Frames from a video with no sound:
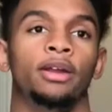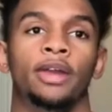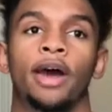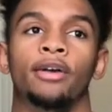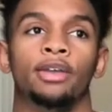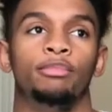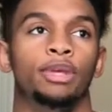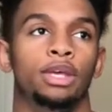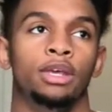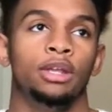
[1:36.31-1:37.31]
Now it could
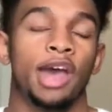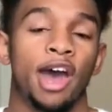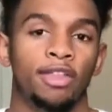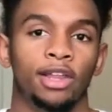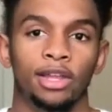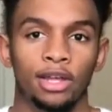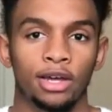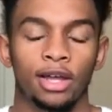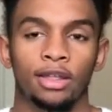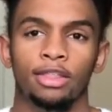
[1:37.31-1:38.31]
be how they
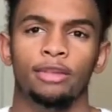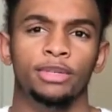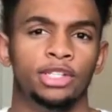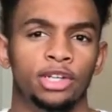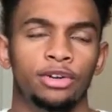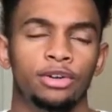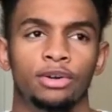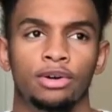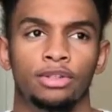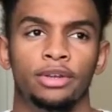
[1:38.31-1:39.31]
look, the
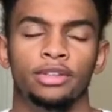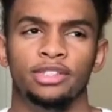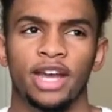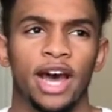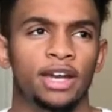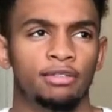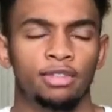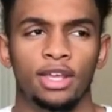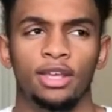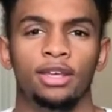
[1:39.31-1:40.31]
material, the design of
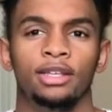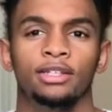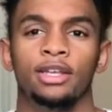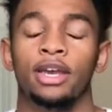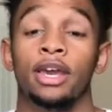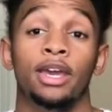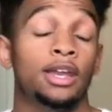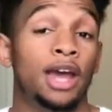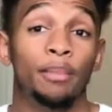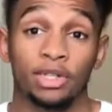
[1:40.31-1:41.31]
things, and
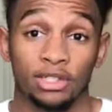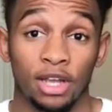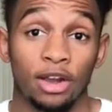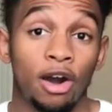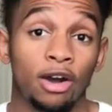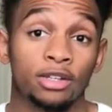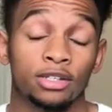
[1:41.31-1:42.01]
how much they cost.